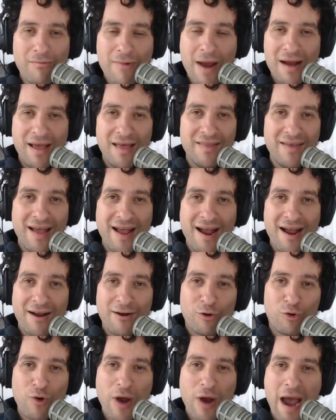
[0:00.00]
ran in
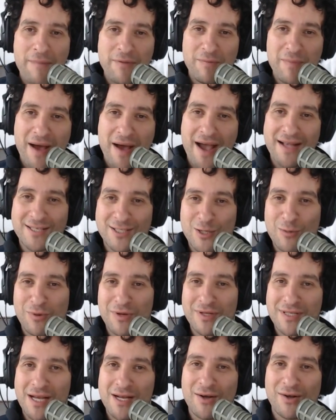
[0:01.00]
there, grabbed my
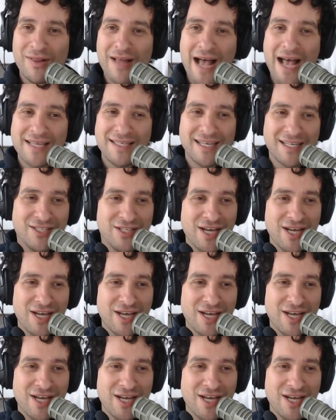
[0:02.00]
Super Nintendo Classic,